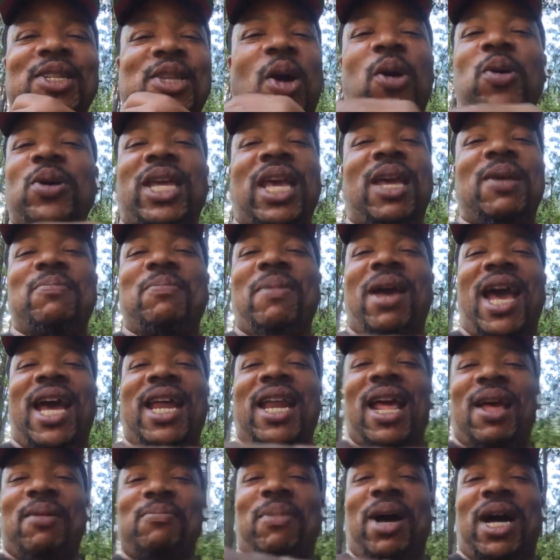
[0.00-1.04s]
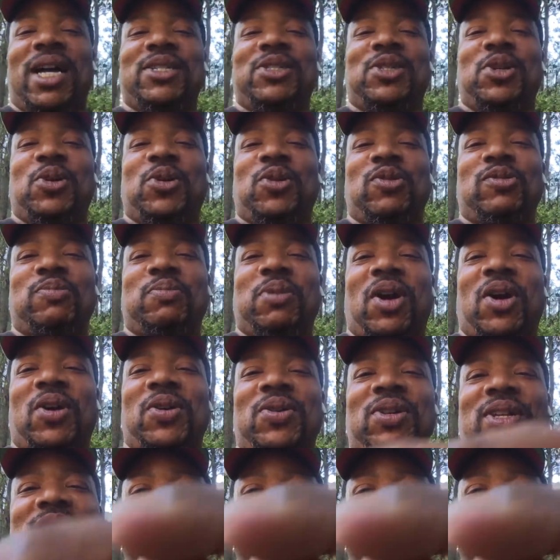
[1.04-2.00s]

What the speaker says: Don't get mad at my dude, bro.